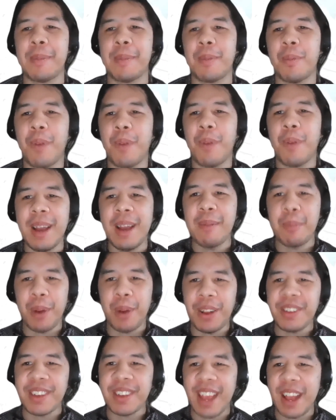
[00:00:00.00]
Why
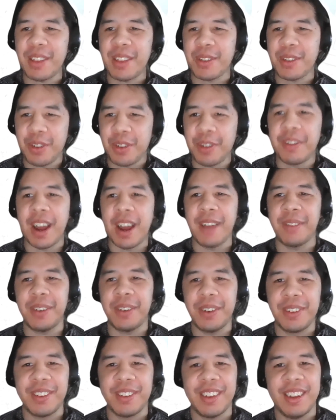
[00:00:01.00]
breast cancer
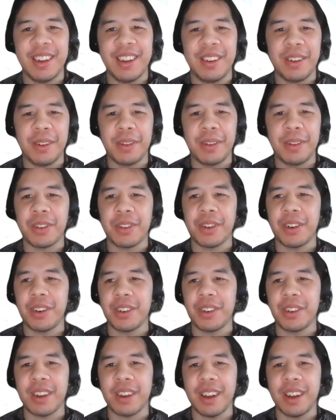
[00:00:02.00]
survivors in your research?